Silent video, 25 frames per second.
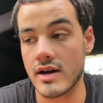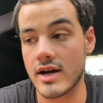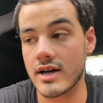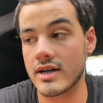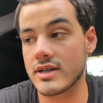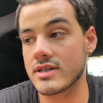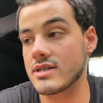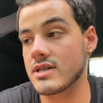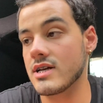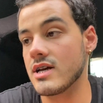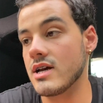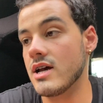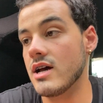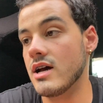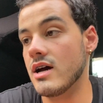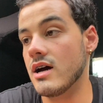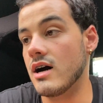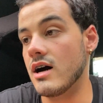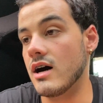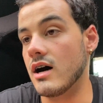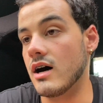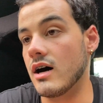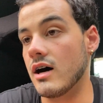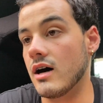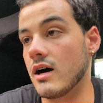X.
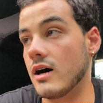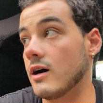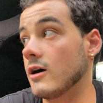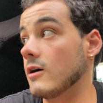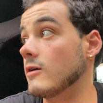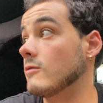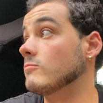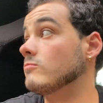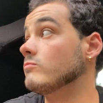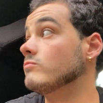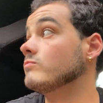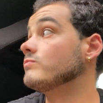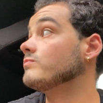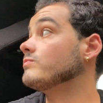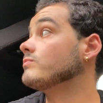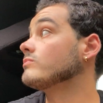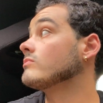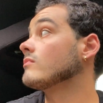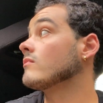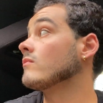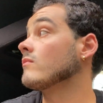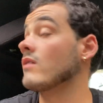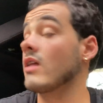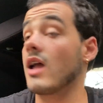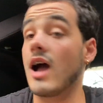
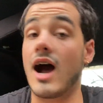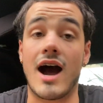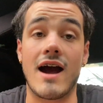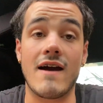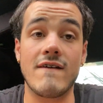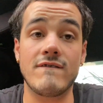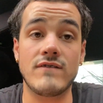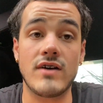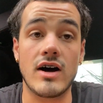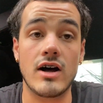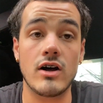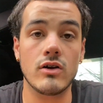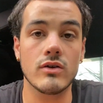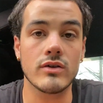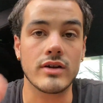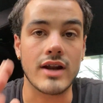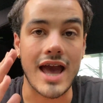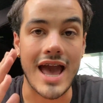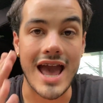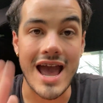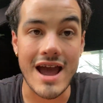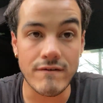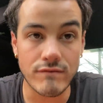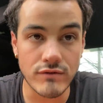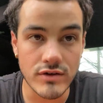I followed
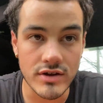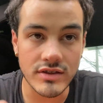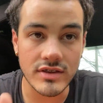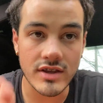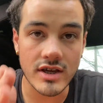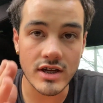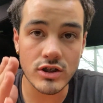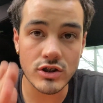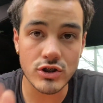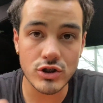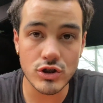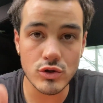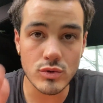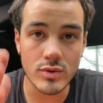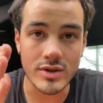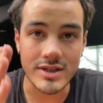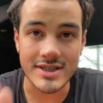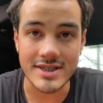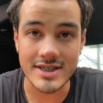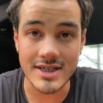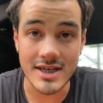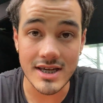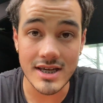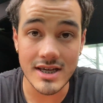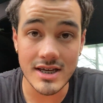everything to a
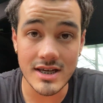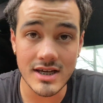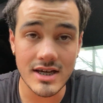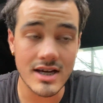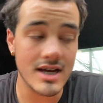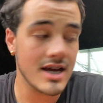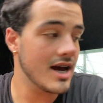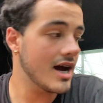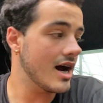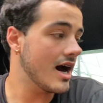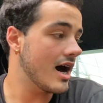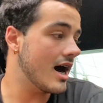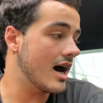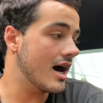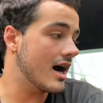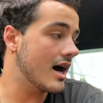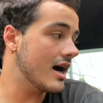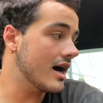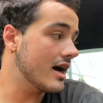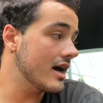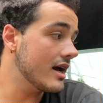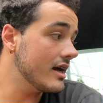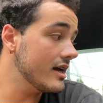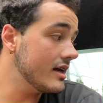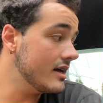T.
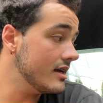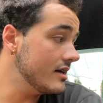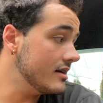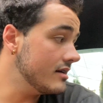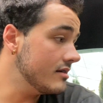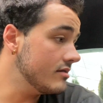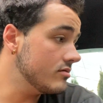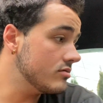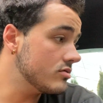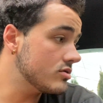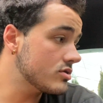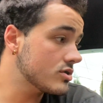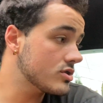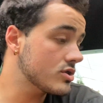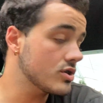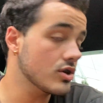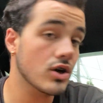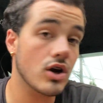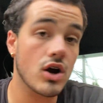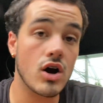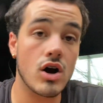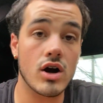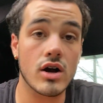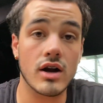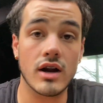I
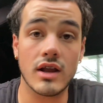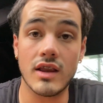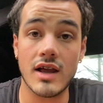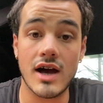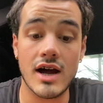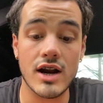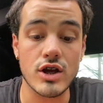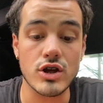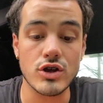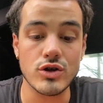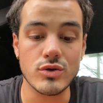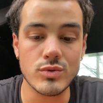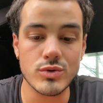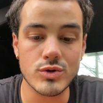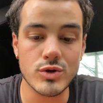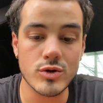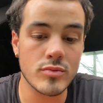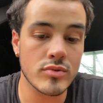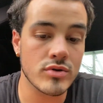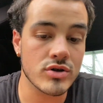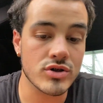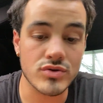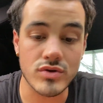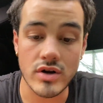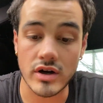took on a lot of
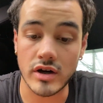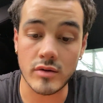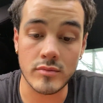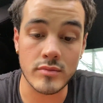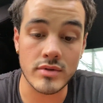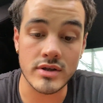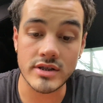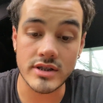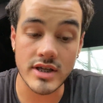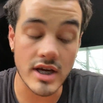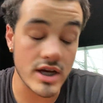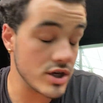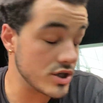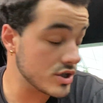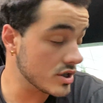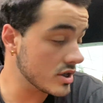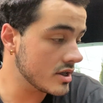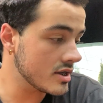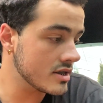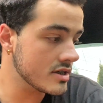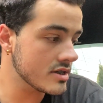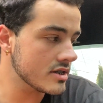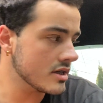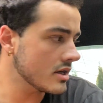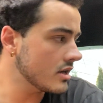YouTubers'
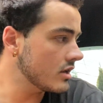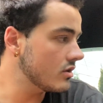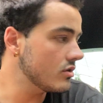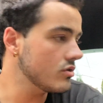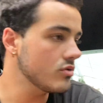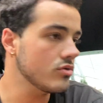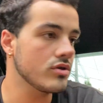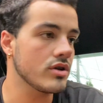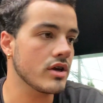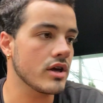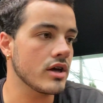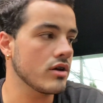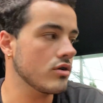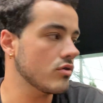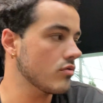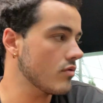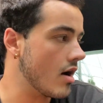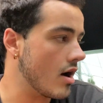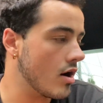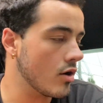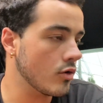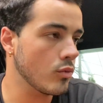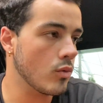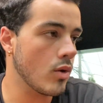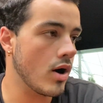recommendations, including
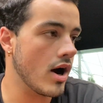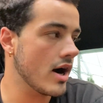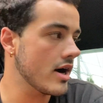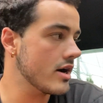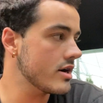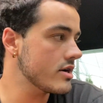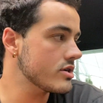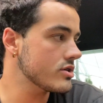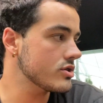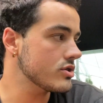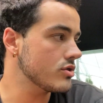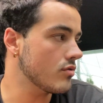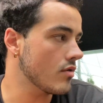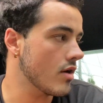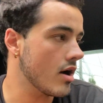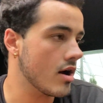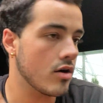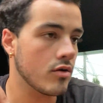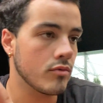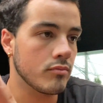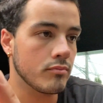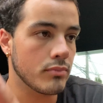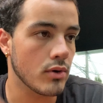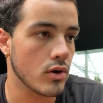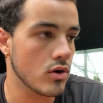ground wires,
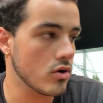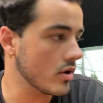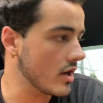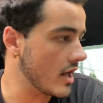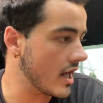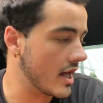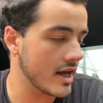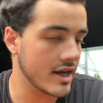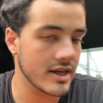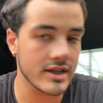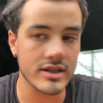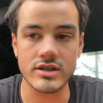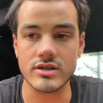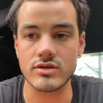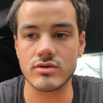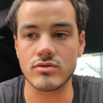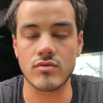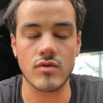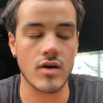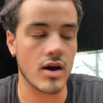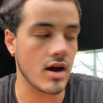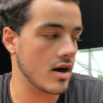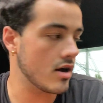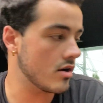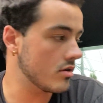ground bulkheads,
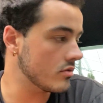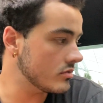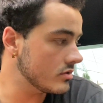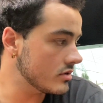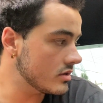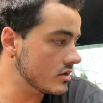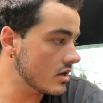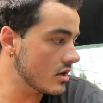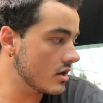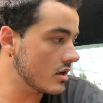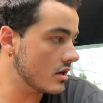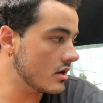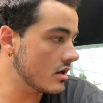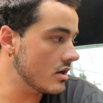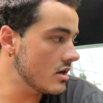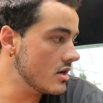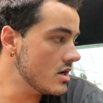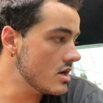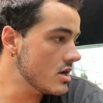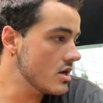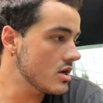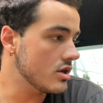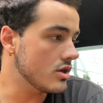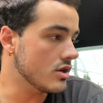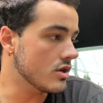ground,
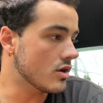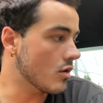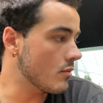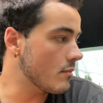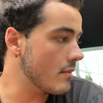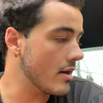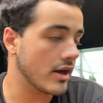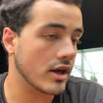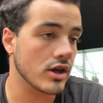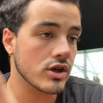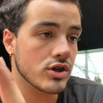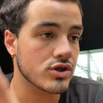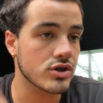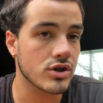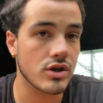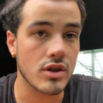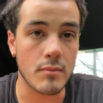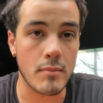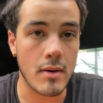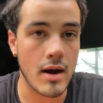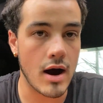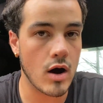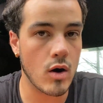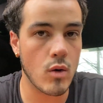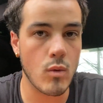making sure the
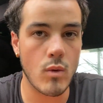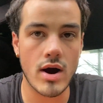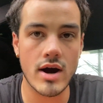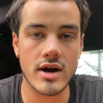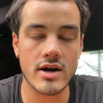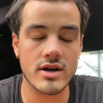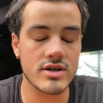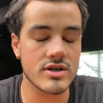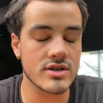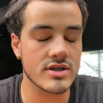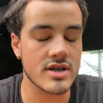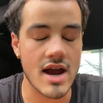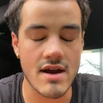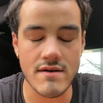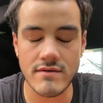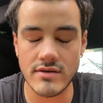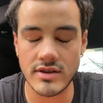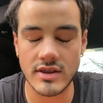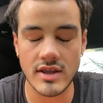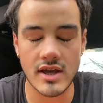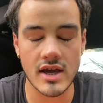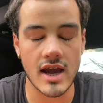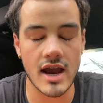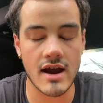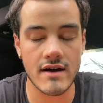power wires,
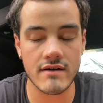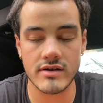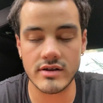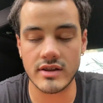everything